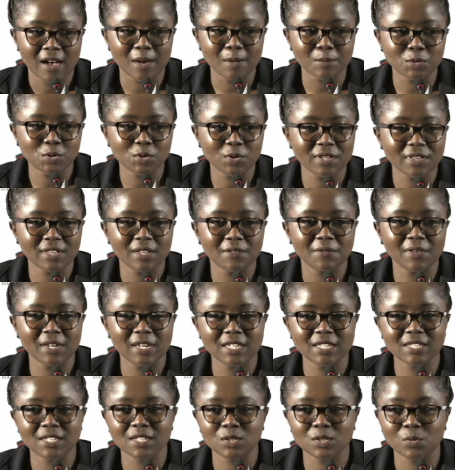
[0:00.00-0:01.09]
I'm sure in the
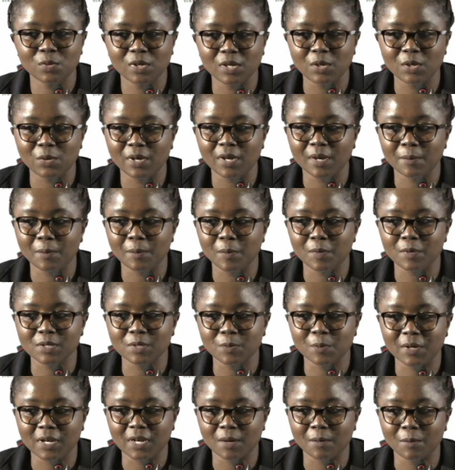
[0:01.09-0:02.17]
villages when you hear people
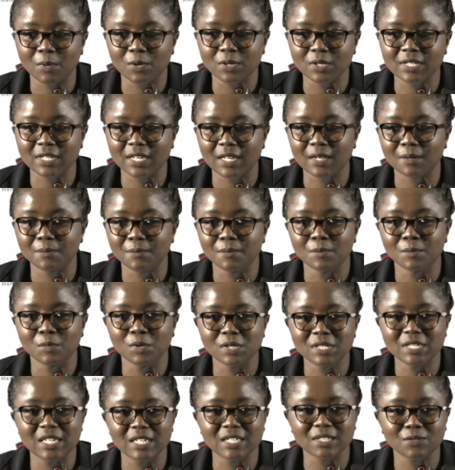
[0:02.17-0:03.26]
speak about Helb,
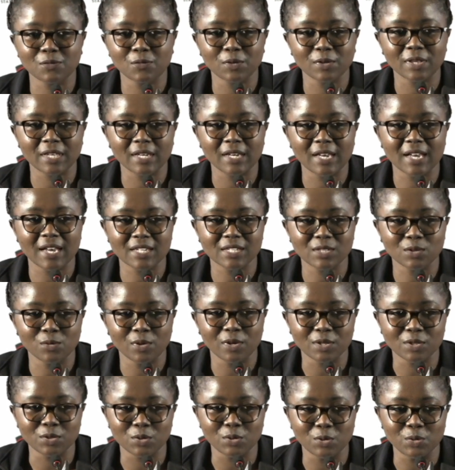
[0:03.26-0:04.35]
mostly it's for the guys
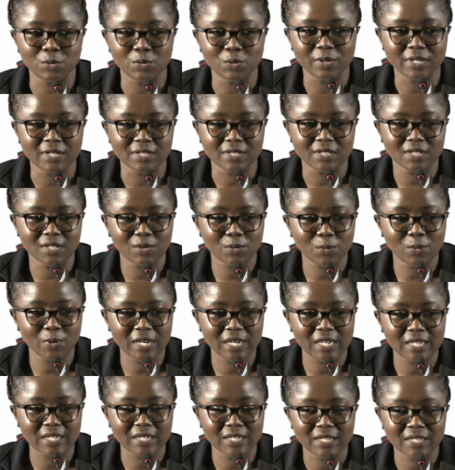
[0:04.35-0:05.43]
going to uni. Si ni
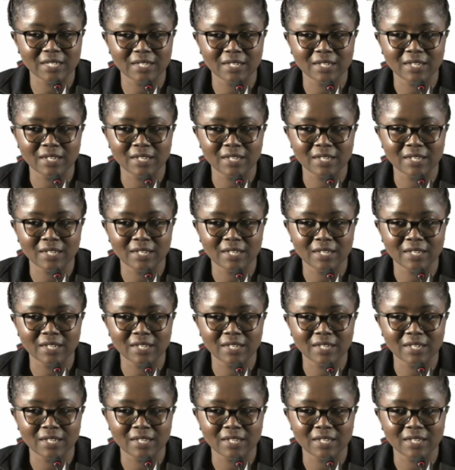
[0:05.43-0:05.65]
ukweli?